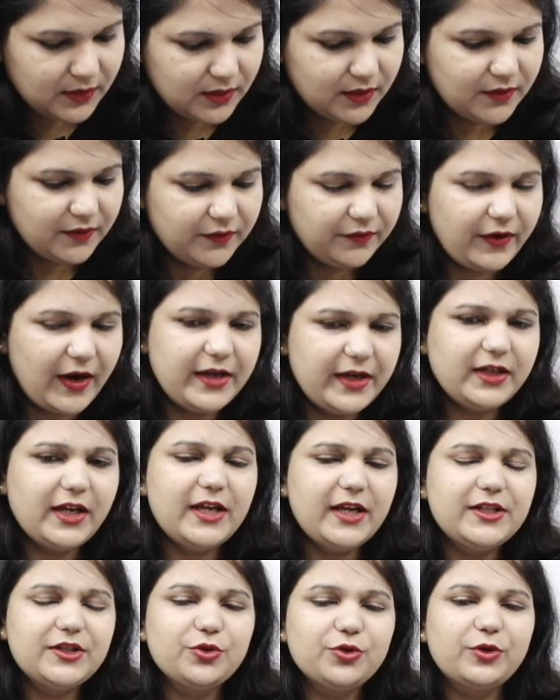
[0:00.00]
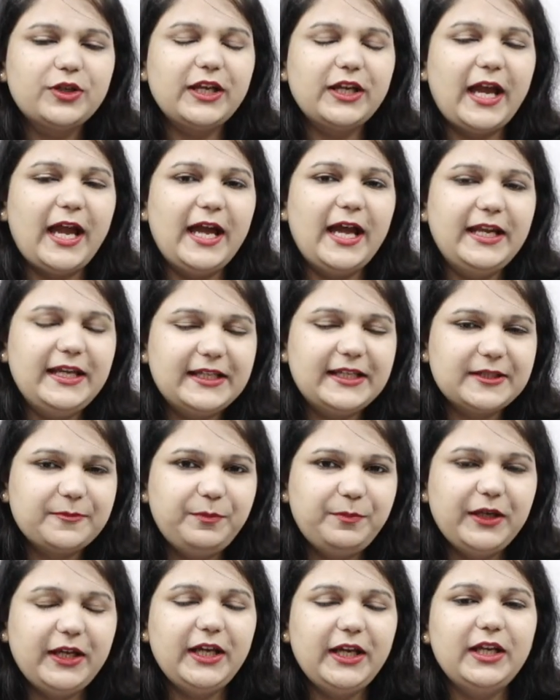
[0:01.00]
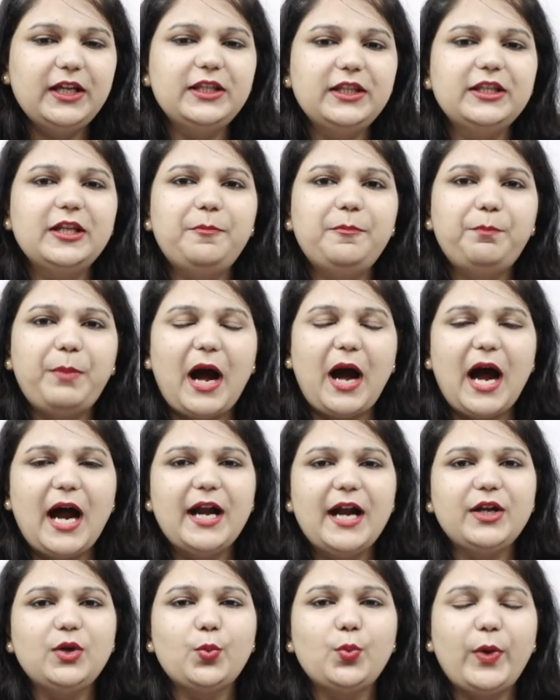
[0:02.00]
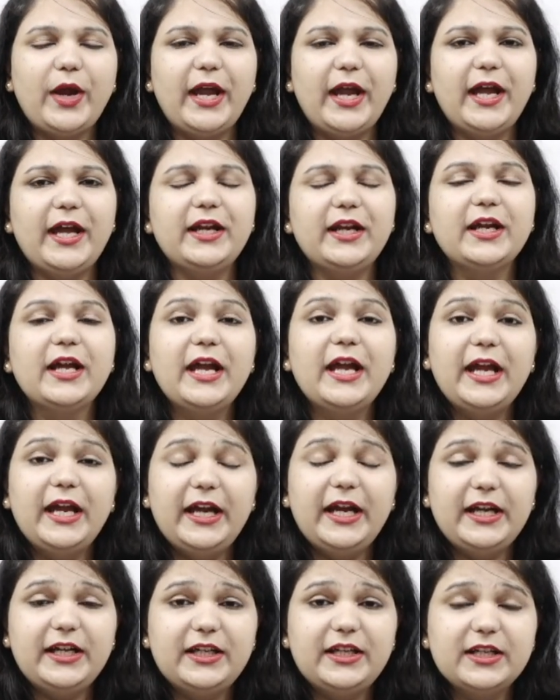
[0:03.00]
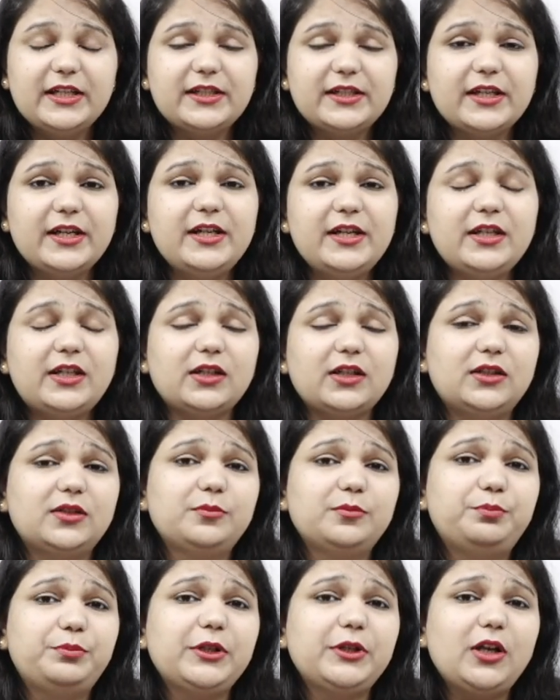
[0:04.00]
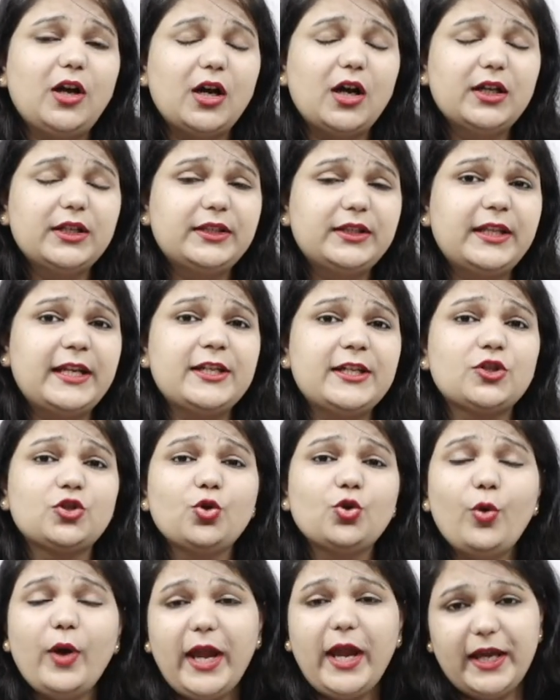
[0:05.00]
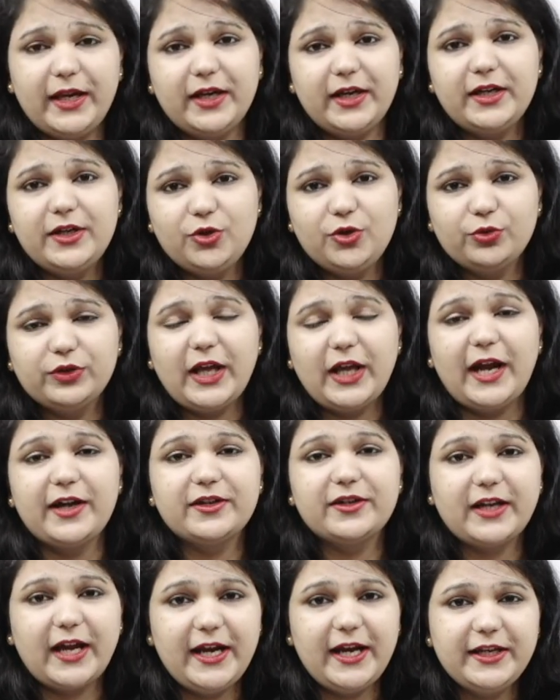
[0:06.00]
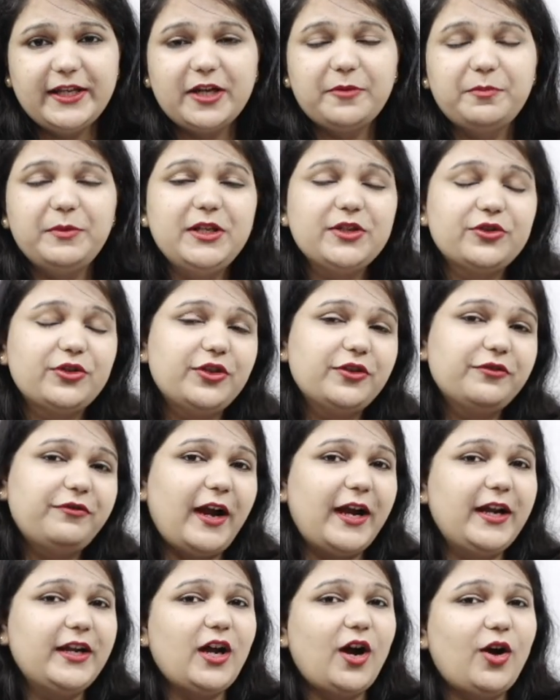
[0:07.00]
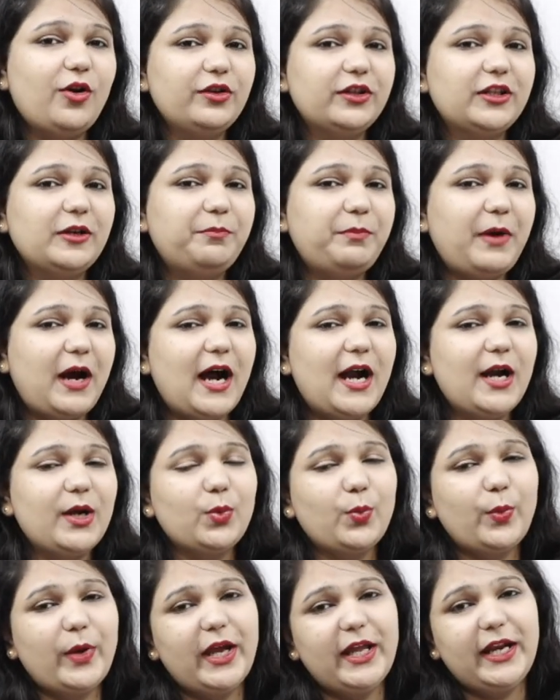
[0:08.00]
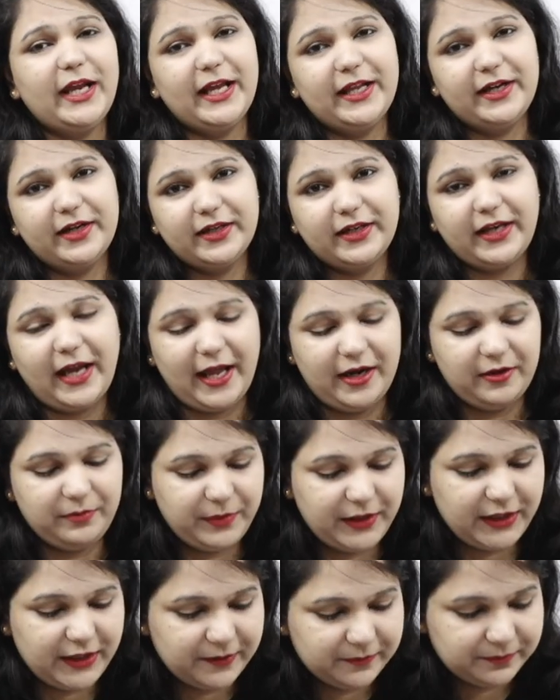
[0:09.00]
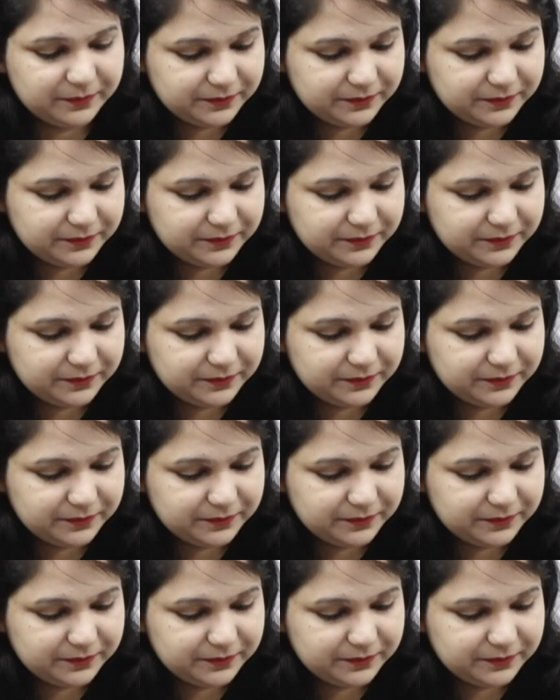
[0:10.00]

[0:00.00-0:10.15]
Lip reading: Fine, guys, you can explain the part where it doesn't, there is no error into that, right? That means you need to find out the part where error can be.